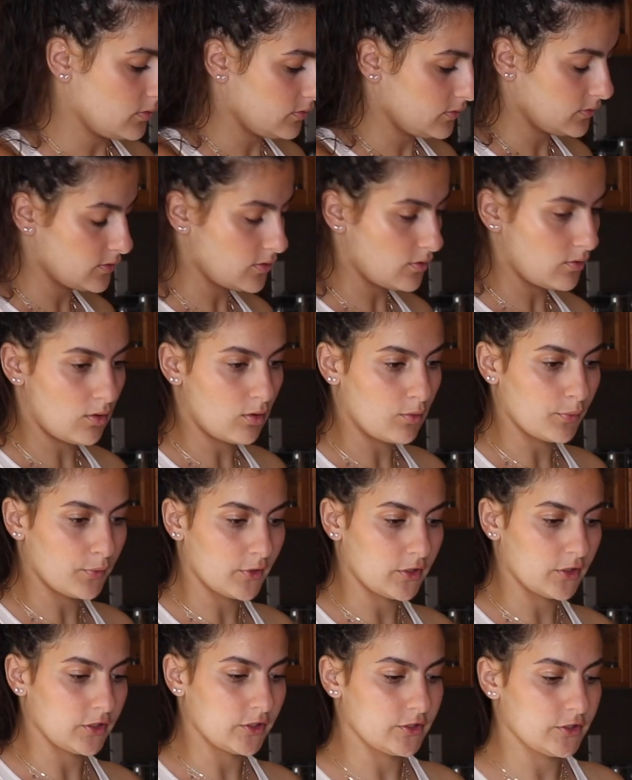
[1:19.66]
So what we're
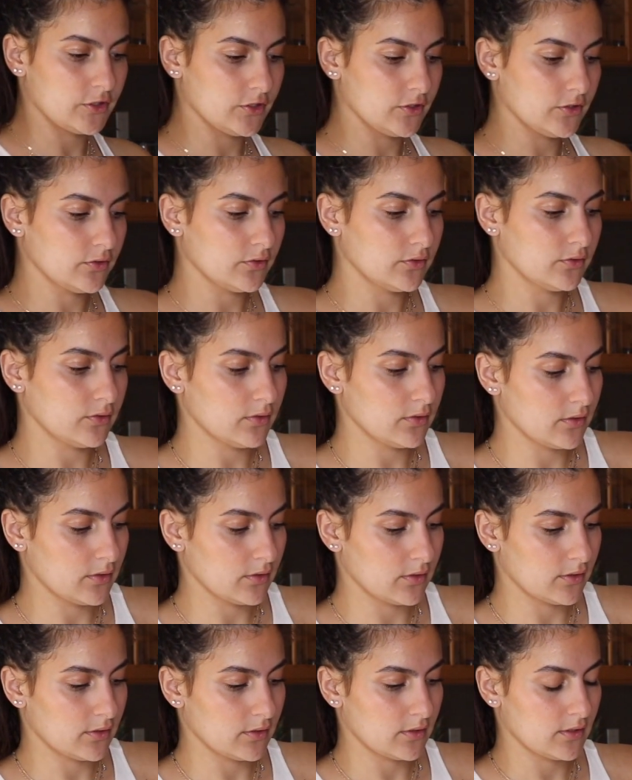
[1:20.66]
going to do
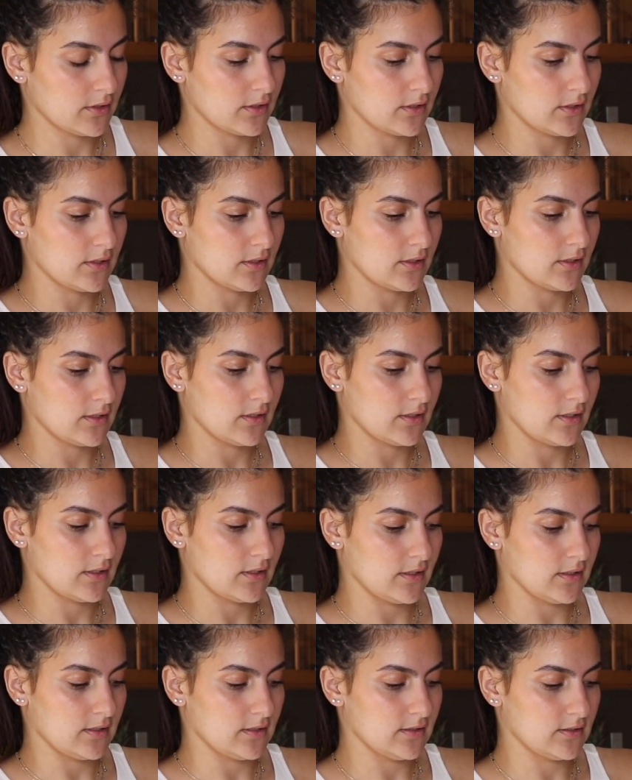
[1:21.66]

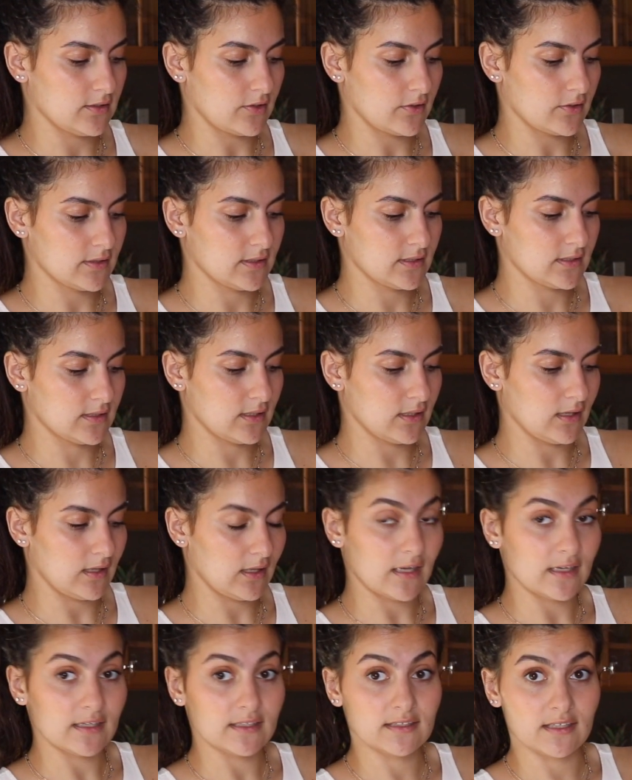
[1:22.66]
is start
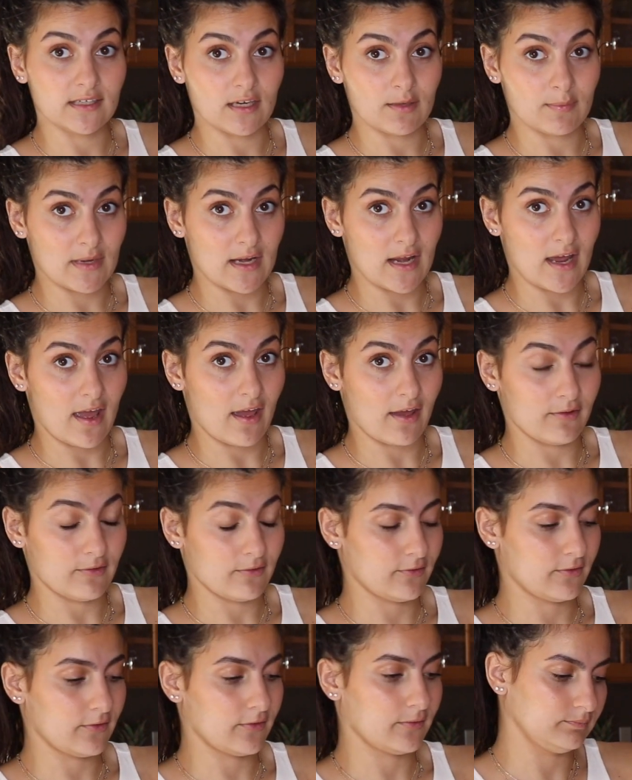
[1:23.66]
slicing them in half.
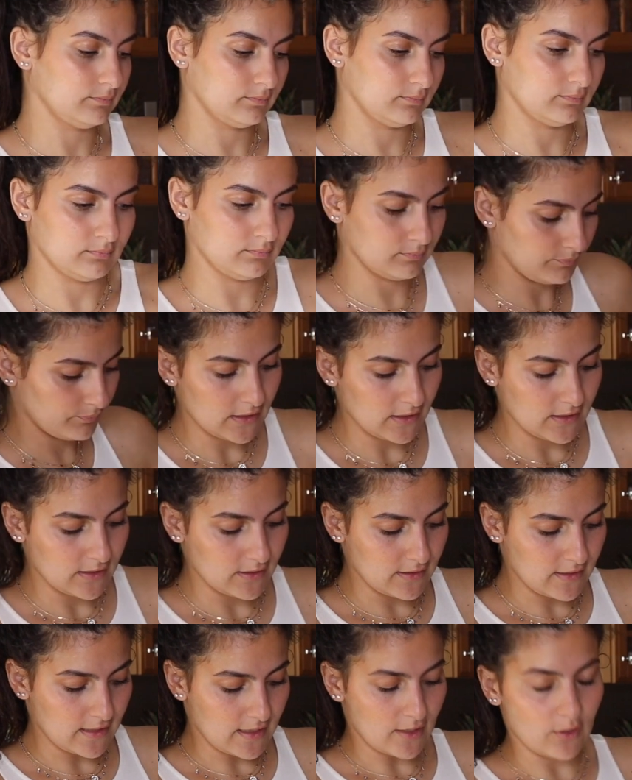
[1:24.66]

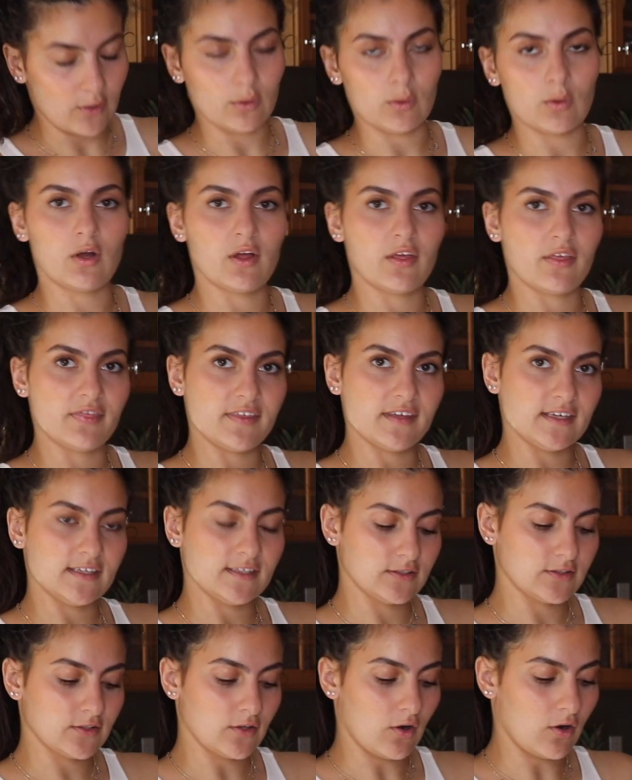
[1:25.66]
Now,
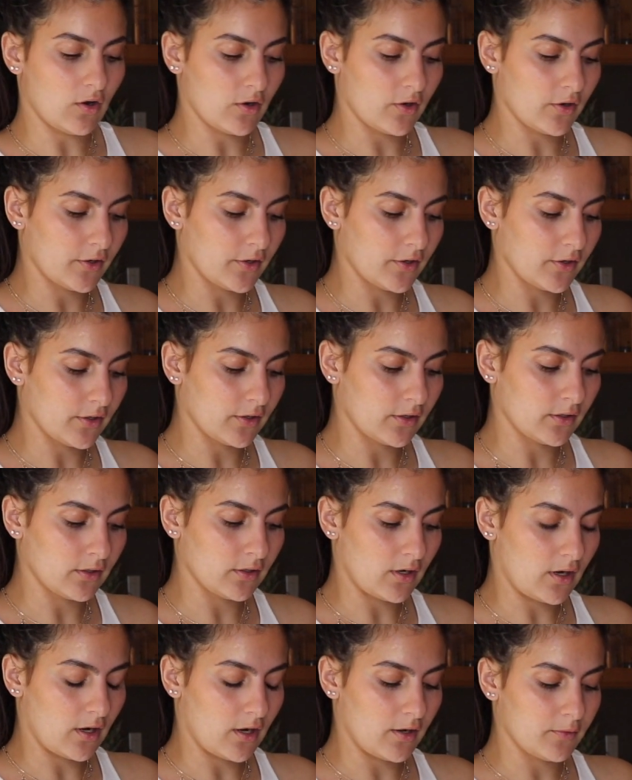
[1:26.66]
these are
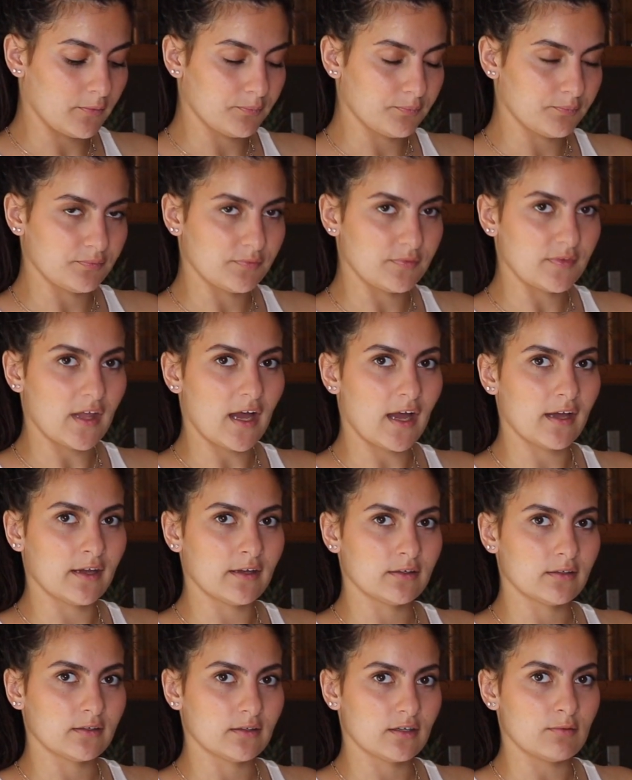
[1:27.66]

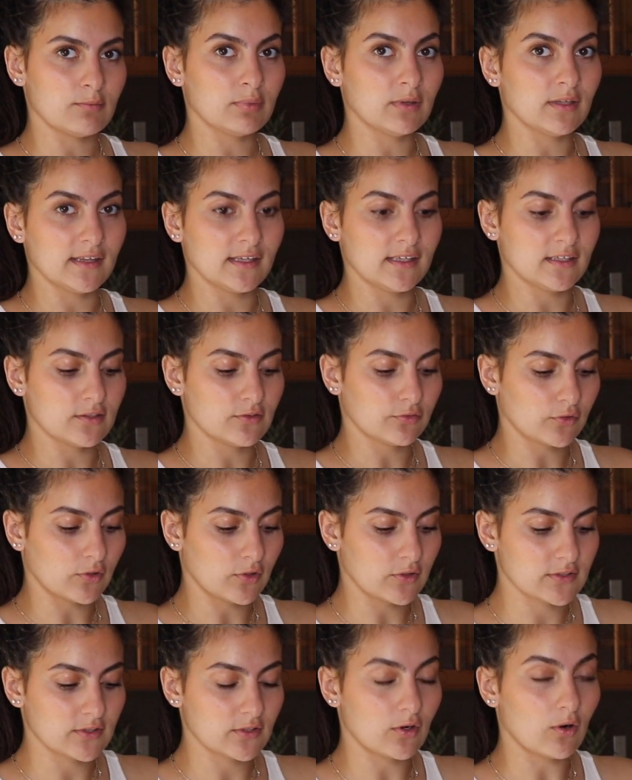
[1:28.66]
not completely
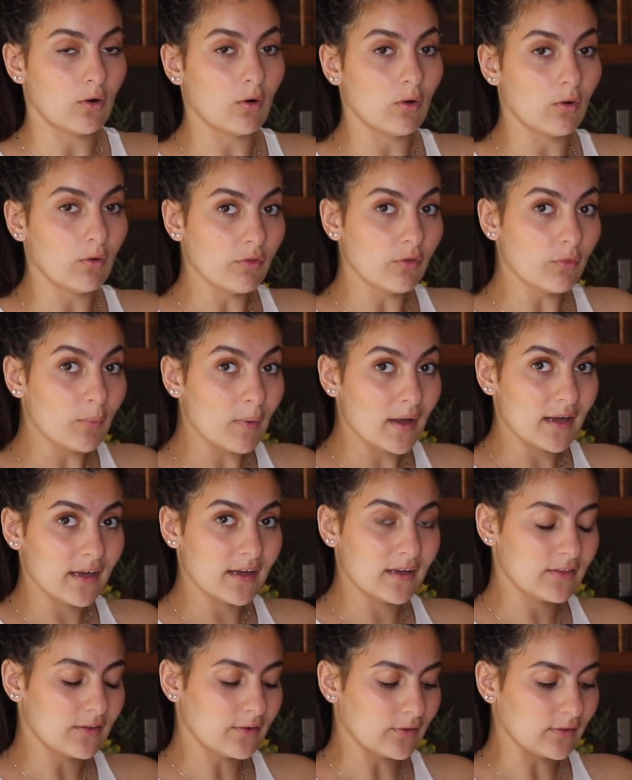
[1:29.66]
defrosted all the
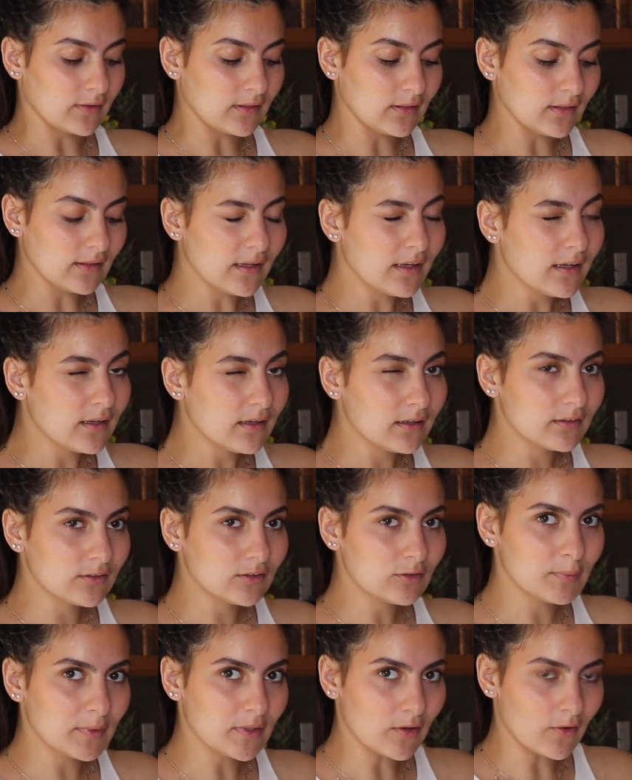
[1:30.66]
way. They're a
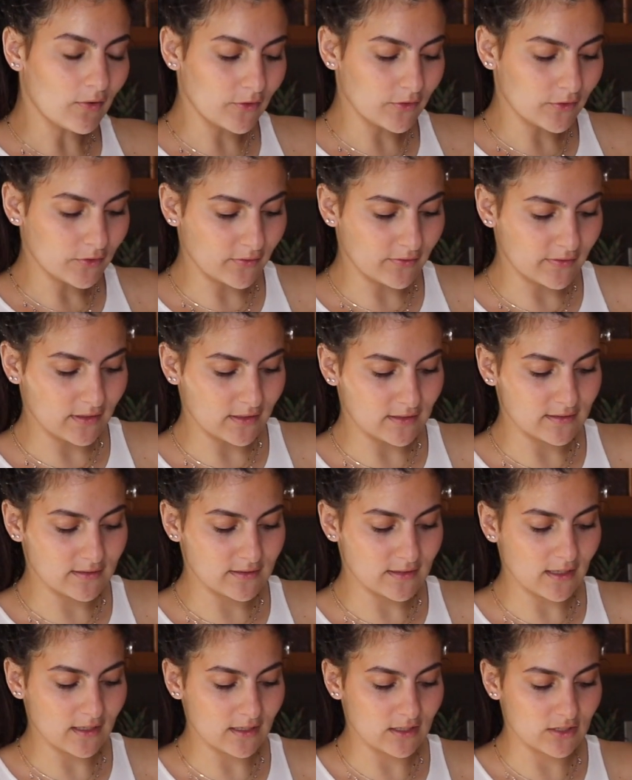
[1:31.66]
little bit harder on the
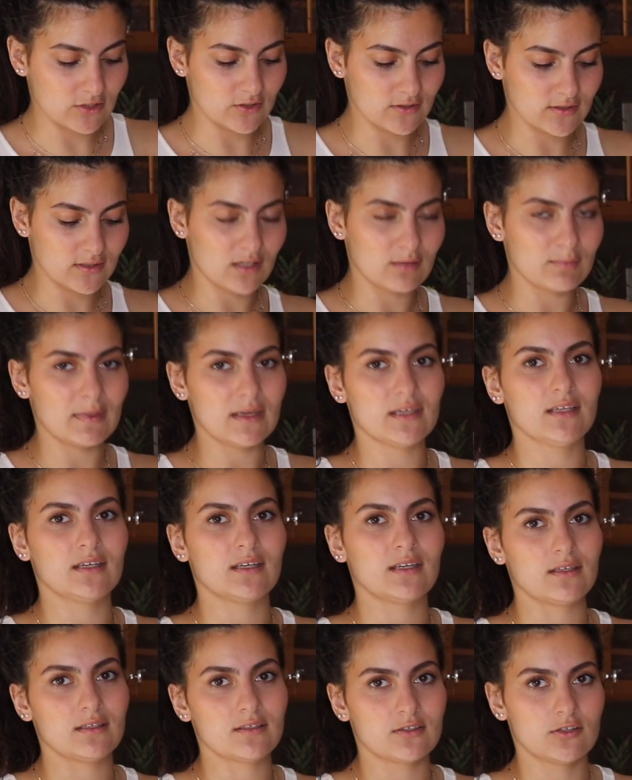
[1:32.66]
inside. It's just going to make it
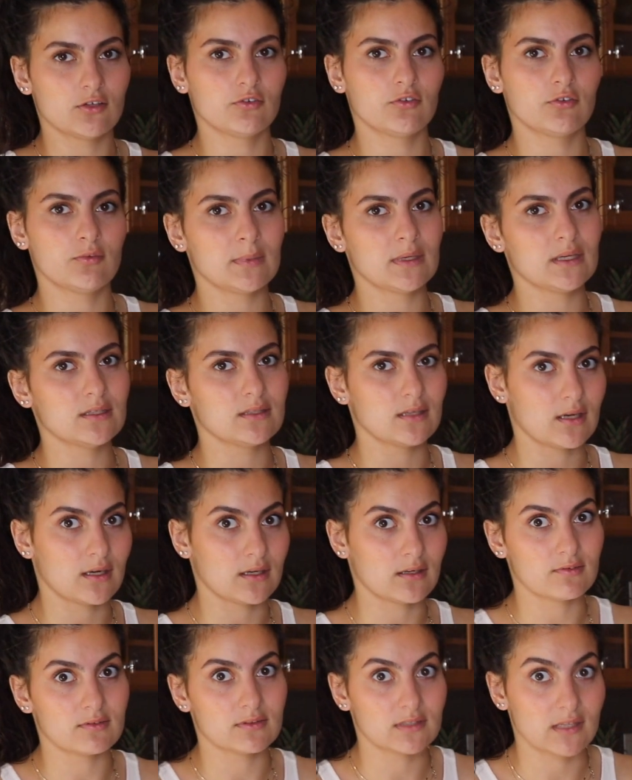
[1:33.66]
easier for me to
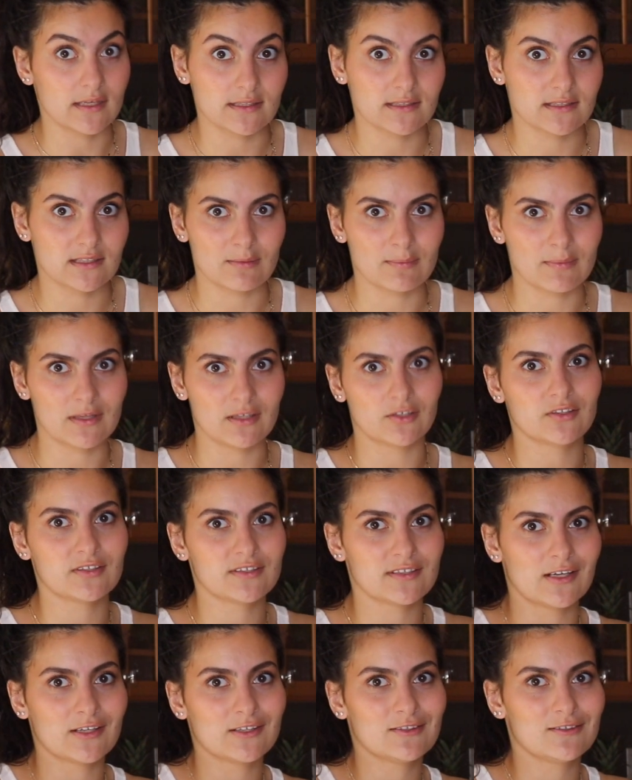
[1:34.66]
kind of slice them and
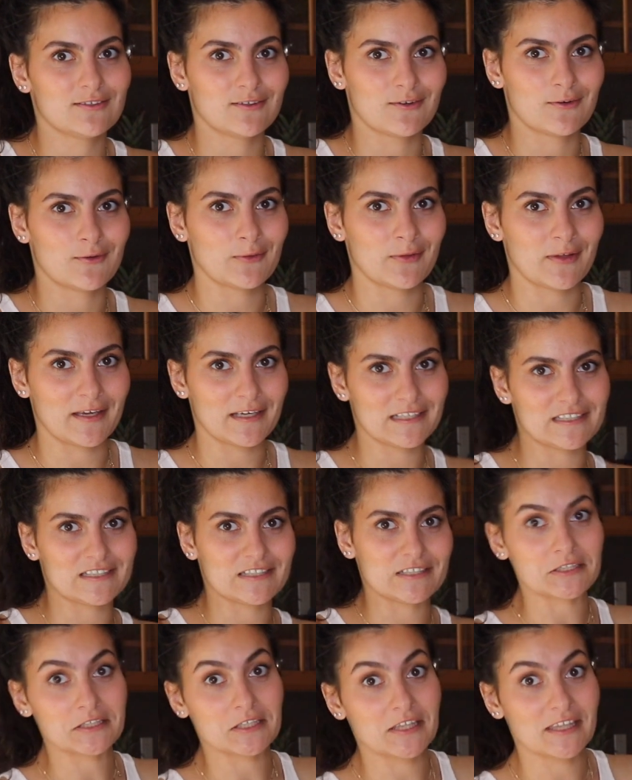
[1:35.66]
it's not so, like,
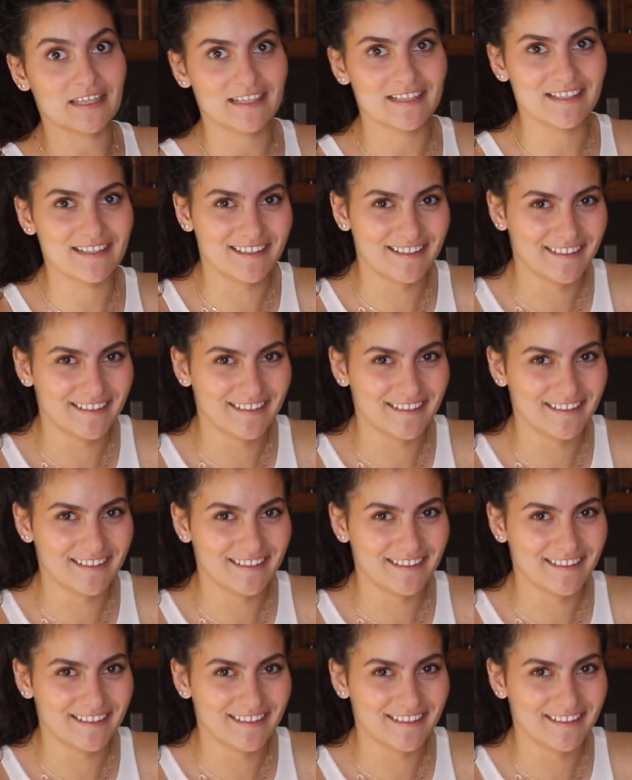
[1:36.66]
jiggly.